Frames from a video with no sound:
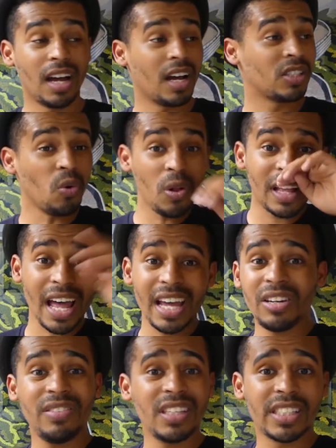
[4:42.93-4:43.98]
It's all
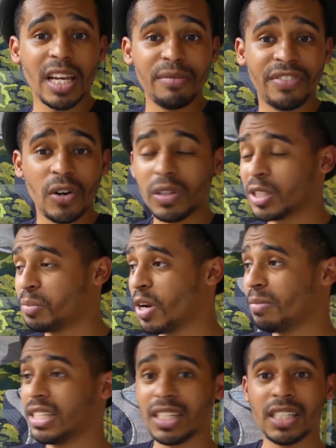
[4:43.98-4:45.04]
kind of the same photos,
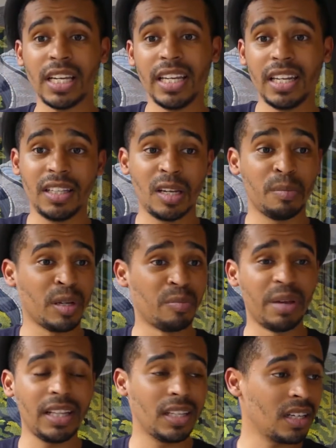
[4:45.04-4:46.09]
probably just edited a bit
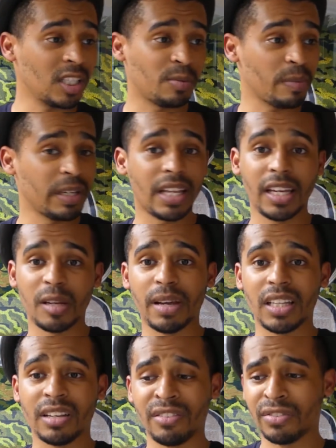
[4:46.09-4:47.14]
better. It's probably taken by
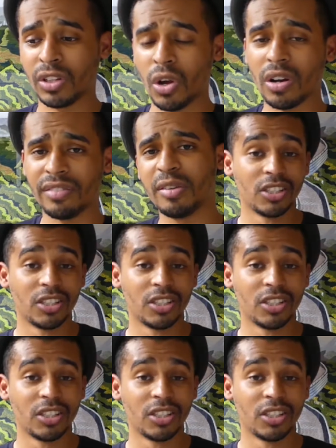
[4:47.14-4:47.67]
a different photographer.